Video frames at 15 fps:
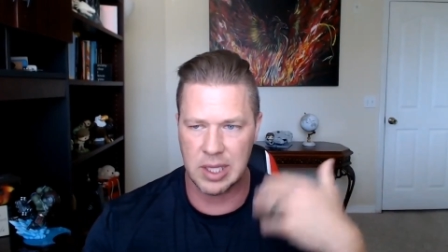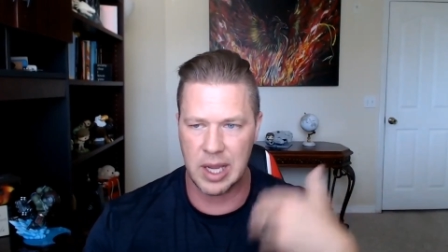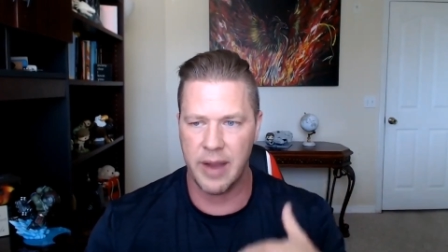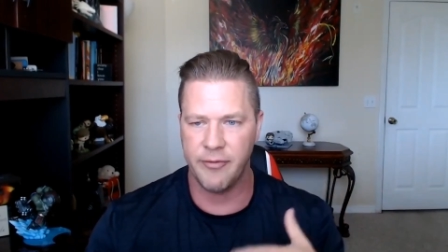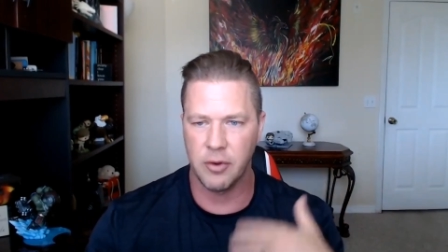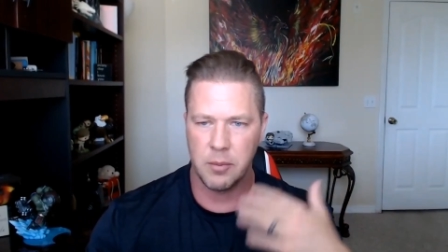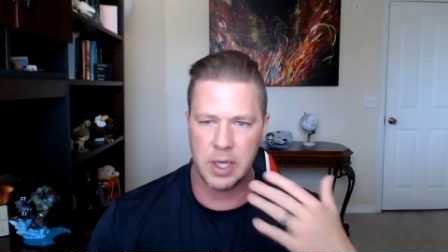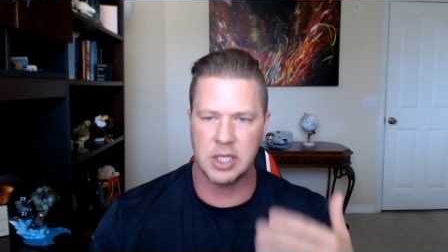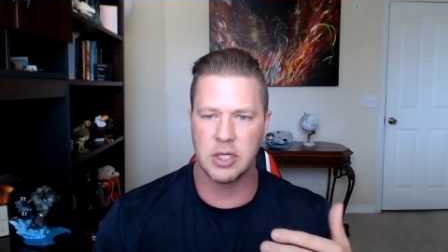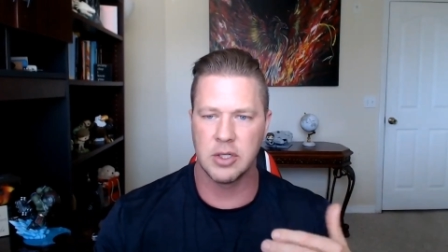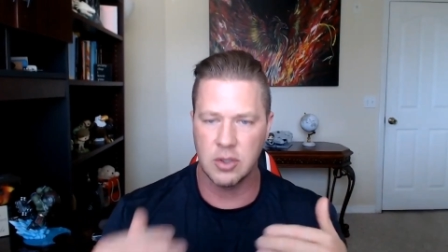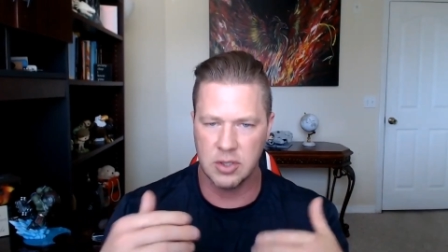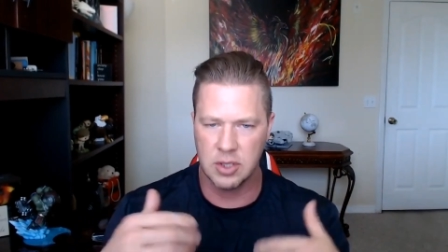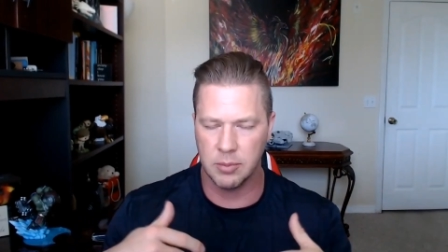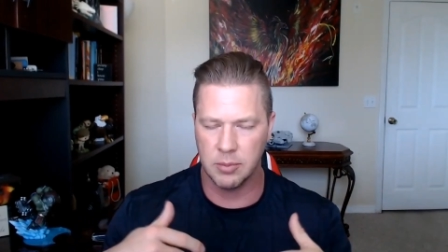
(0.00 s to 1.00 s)
The
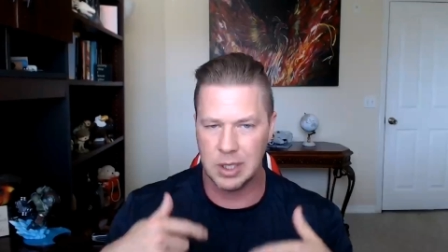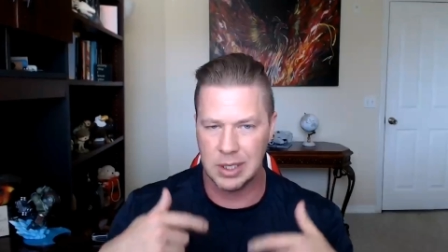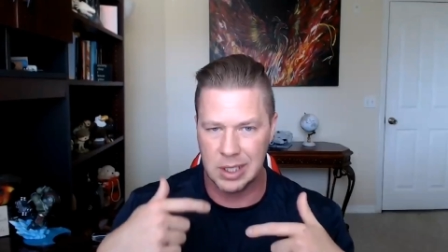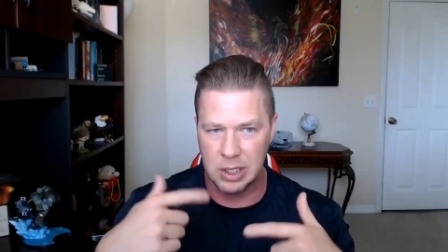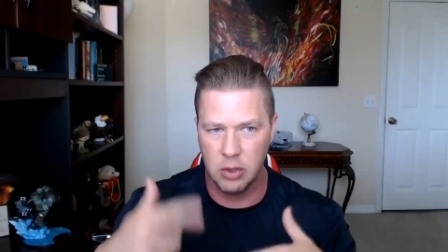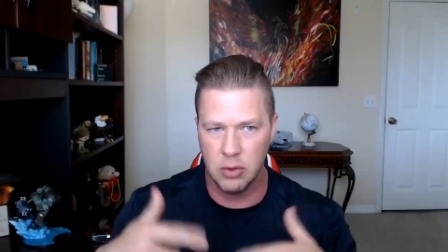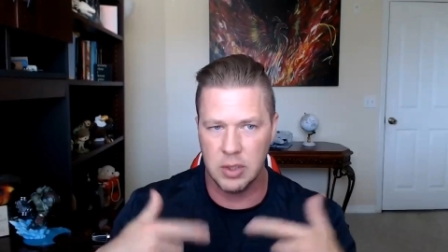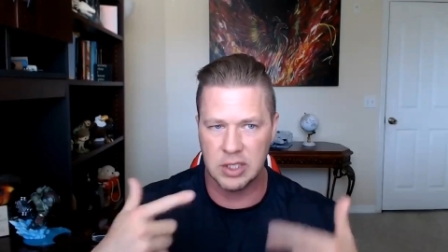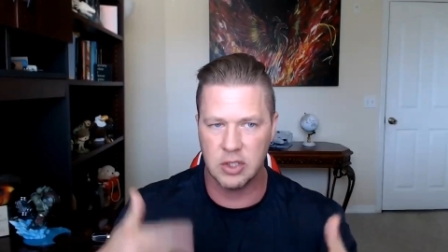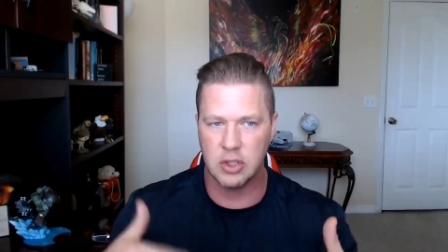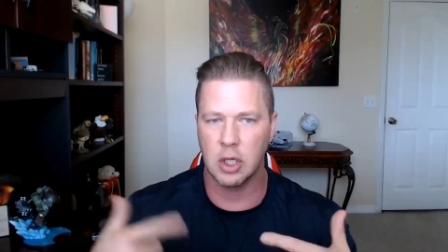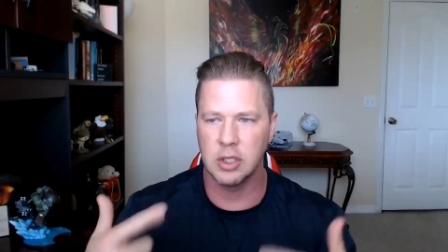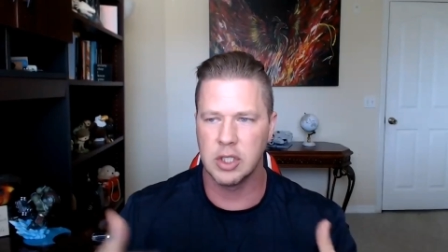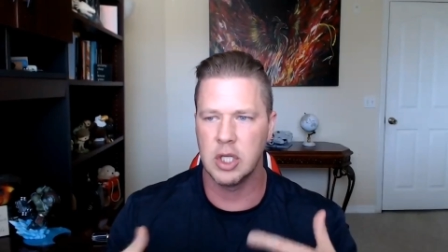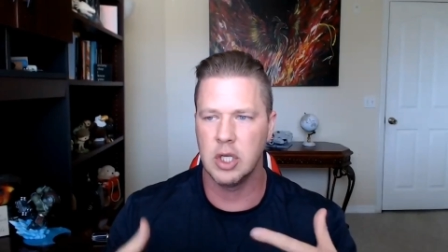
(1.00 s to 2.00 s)
affirmations are something that you can
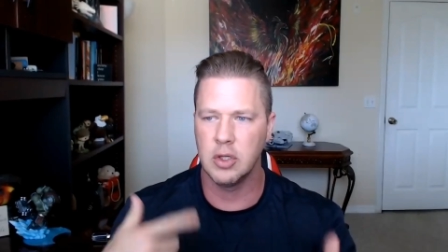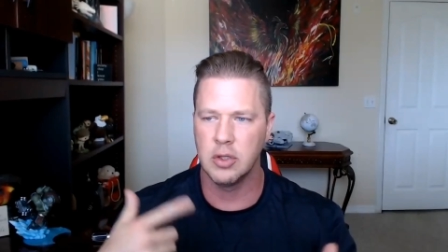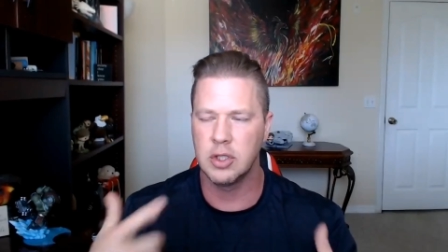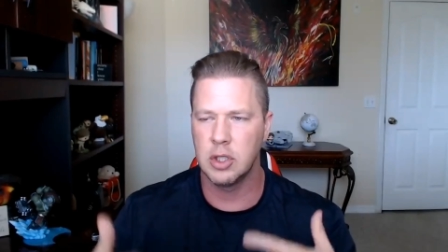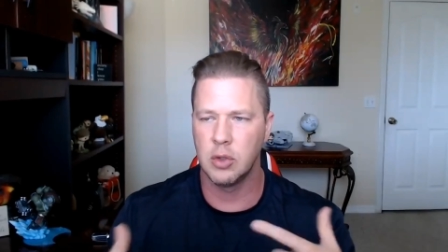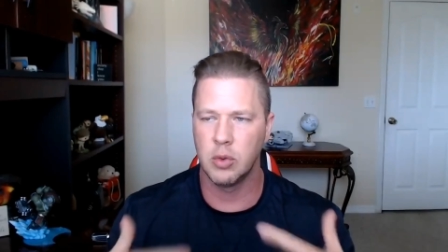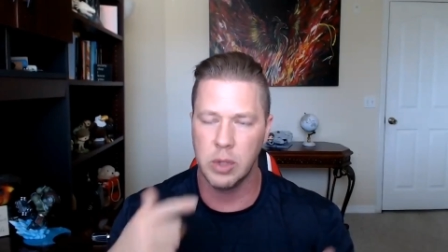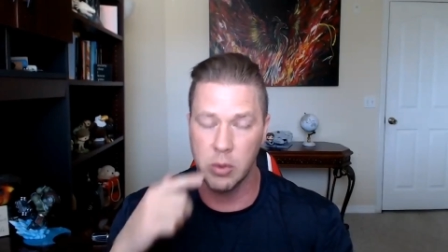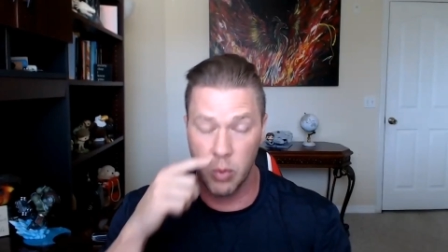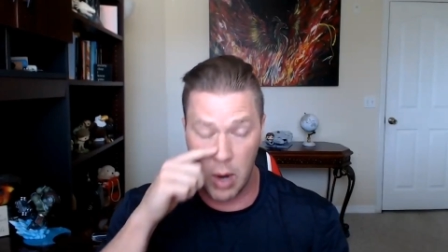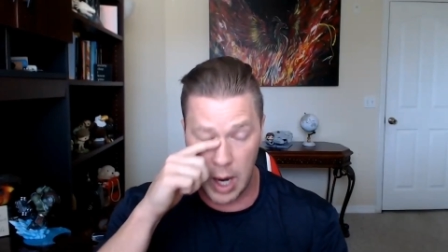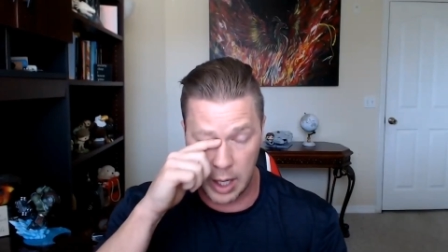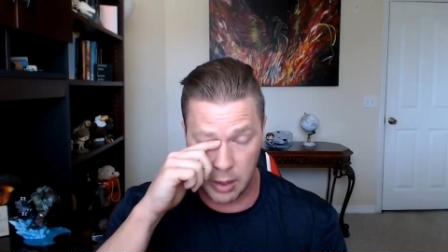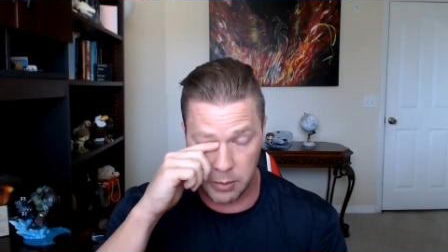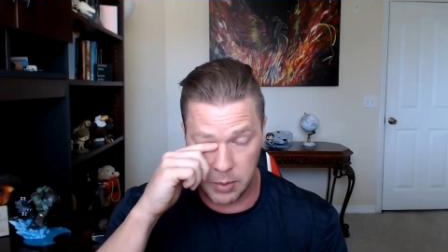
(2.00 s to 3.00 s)
start to use to
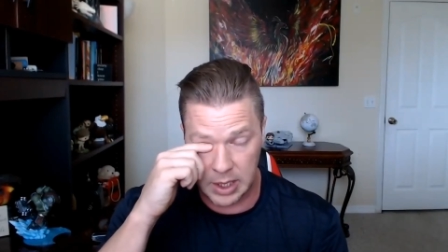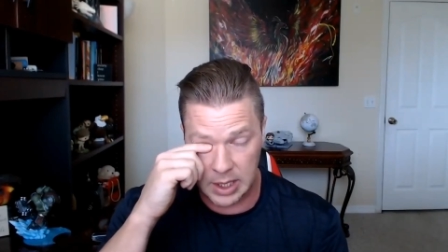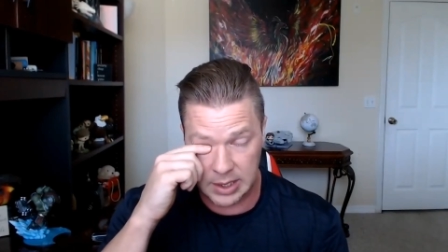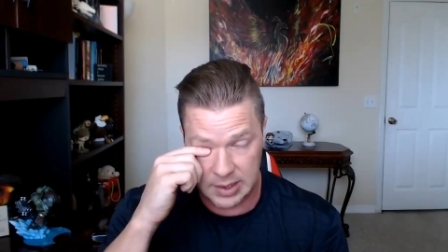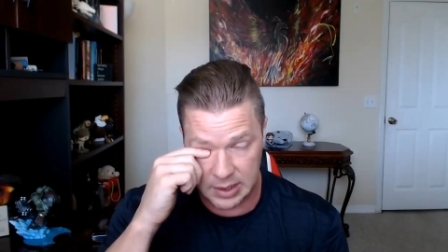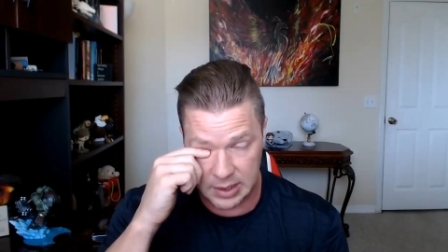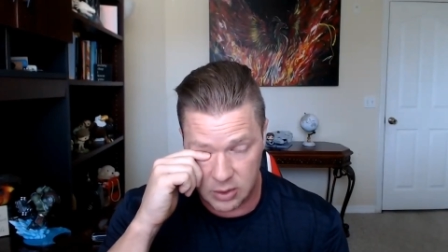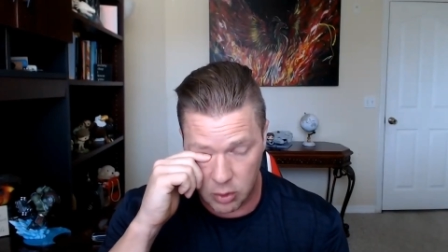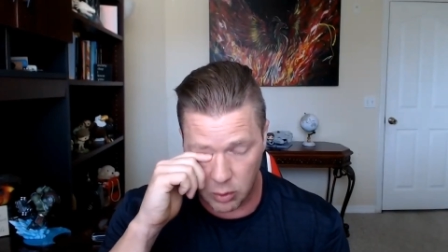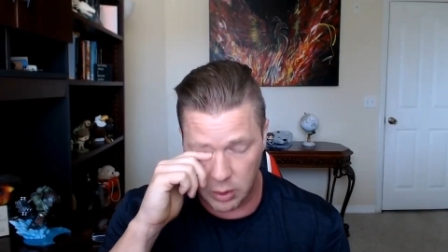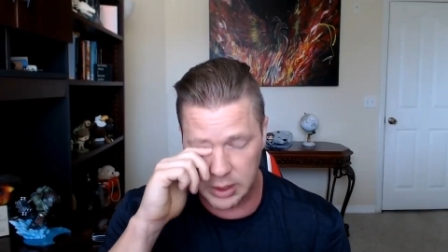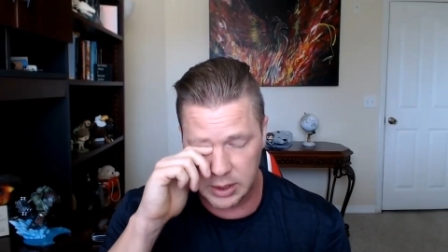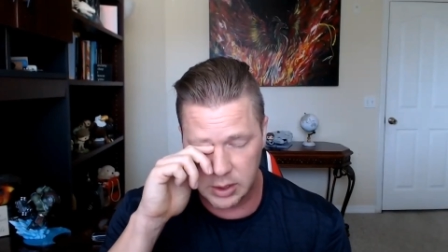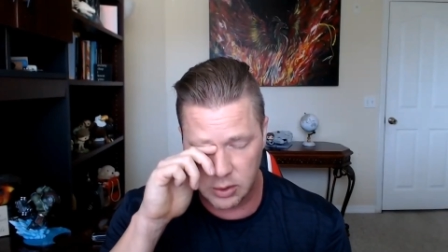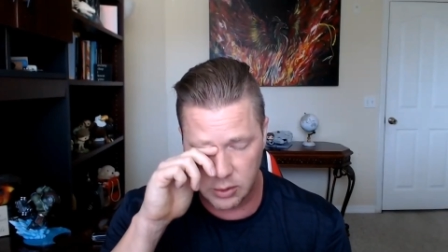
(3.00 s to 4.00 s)
rewire because it's
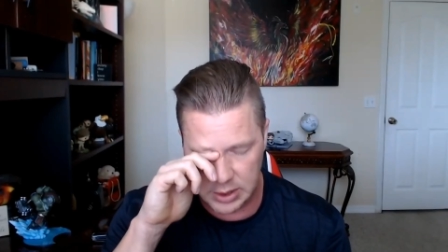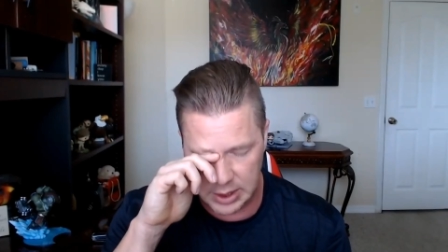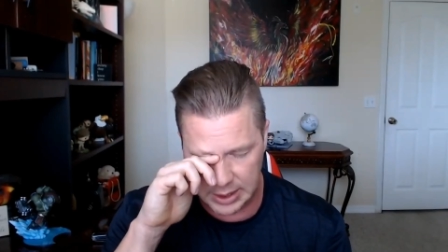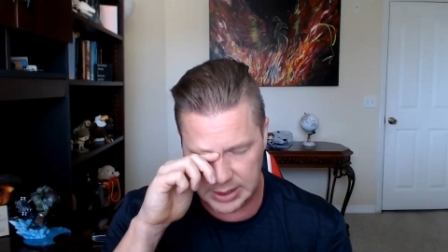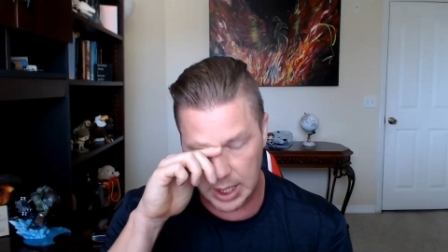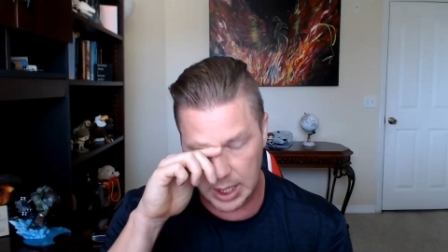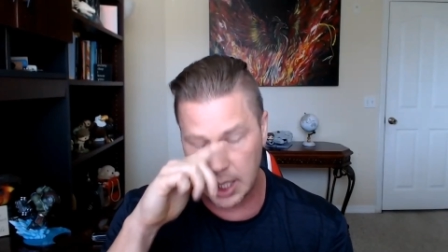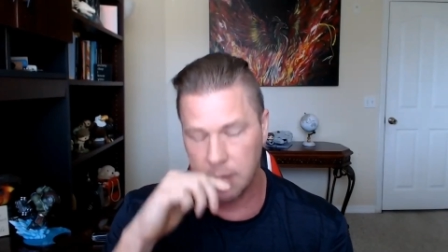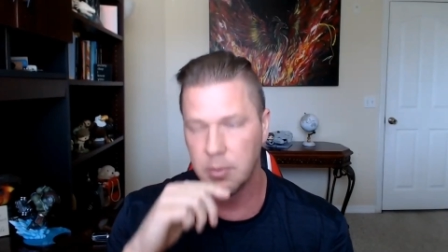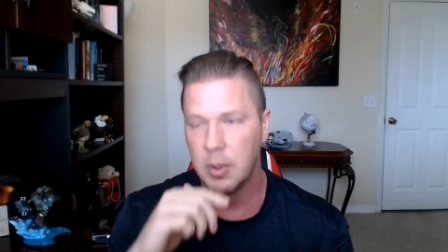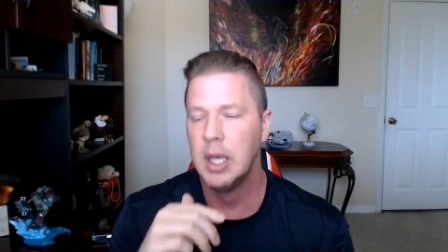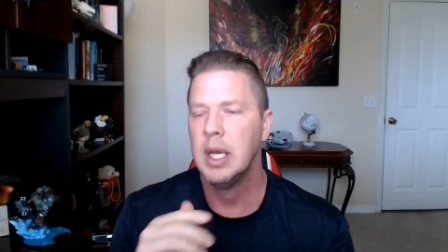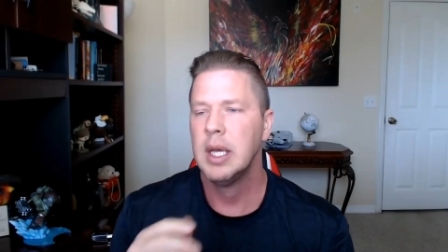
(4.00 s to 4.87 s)
going to take time.